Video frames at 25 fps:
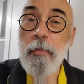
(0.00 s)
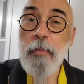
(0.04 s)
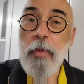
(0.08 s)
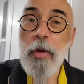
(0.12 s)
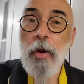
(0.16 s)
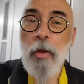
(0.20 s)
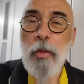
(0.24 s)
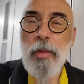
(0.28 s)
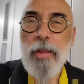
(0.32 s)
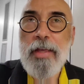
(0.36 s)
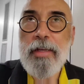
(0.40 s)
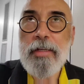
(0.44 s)
him.
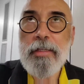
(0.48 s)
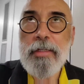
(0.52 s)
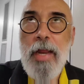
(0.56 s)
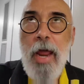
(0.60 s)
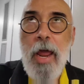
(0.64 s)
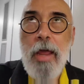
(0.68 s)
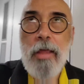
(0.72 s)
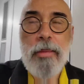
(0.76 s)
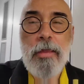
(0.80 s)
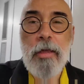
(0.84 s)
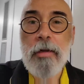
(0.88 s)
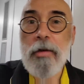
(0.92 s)
You know, at least
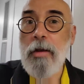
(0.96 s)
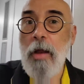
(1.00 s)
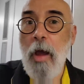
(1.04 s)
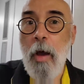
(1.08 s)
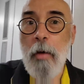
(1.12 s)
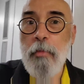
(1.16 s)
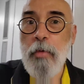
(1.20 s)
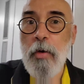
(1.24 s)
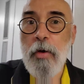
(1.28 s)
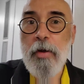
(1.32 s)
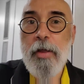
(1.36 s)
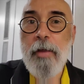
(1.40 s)
take the
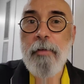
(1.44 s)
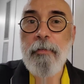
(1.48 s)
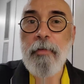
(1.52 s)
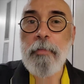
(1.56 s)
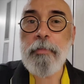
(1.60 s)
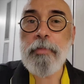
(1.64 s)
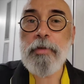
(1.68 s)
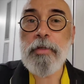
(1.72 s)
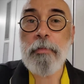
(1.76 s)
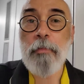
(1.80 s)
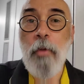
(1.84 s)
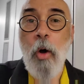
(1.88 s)
number. Give
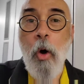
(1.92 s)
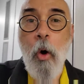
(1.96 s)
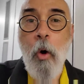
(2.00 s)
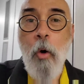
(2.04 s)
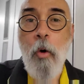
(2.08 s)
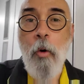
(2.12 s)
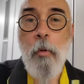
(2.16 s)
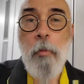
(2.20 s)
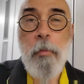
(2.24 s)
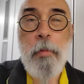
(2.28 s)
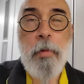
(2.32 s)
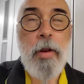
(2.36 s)
him some
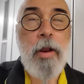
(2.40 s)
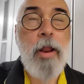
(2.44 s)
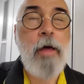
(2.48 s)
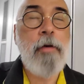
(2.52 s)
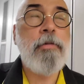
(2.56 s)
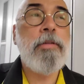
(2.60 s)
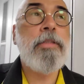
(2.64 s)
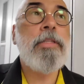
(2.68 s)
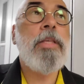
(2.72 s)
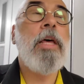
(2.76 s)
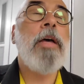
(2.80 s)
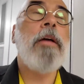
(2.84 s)
hope. And
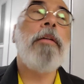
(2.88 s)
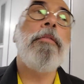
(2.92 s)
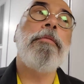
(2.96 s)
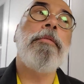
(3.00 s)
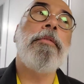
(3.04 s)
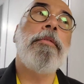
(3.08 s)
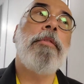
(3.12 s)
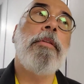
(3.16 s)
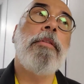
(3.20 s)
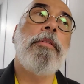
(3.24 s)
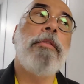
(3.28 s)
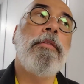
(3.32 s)
I was like,
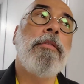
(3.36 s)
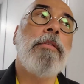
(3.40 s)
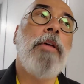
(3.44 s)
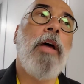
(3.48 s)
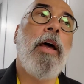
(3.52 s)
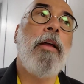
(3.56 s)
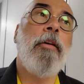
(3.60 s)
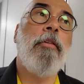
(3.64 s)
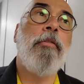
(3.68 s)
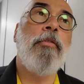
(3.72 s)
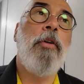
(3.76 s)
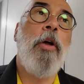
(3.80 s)
oh,
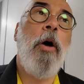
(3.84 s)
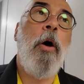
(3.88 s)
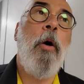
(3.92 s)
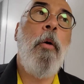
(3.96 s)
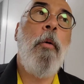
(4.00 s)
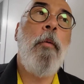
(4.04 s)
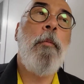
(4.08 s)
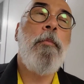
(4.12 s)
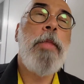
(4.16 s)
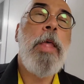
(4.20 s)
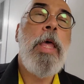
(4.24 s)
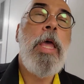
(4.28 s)
I don't
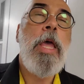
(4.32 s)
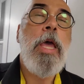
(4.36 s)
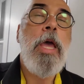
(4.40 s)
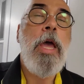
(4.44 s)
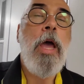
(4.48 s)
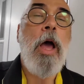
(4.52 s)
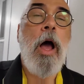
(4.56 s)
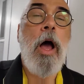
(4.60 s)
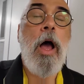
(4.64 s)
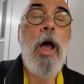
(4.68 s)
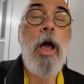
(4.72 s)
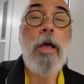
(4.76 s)
know.
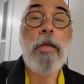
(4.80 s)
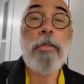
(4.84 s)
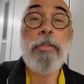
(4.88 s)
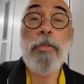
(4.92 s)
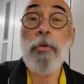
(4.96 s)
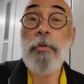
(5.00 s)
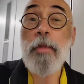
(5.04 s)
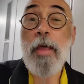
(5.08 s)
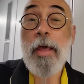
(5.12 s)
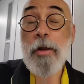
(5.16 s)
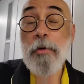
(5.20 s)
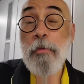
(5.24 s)

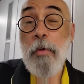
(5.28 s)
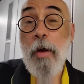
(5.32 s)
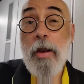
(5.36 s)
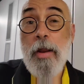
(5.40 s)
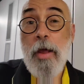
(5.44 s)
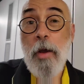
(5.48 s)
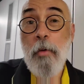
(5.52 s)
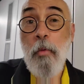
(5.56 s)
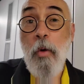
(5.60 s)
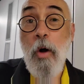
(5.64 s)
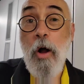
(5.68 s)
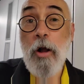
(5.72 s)
So later
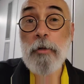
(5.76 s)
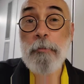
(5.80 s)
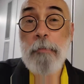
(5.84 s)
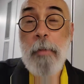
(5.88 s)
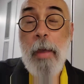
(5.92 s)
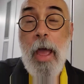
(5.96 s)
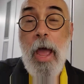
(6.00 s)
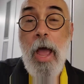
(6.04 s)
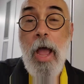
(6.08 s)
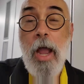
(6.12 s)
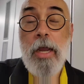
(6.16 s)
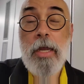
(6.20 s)
on, I
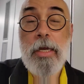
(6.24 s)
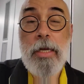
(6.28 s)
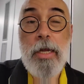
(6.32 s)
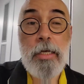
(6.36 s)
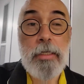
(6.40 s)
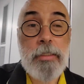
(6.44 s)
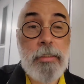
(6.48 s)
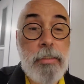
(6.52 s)
walked back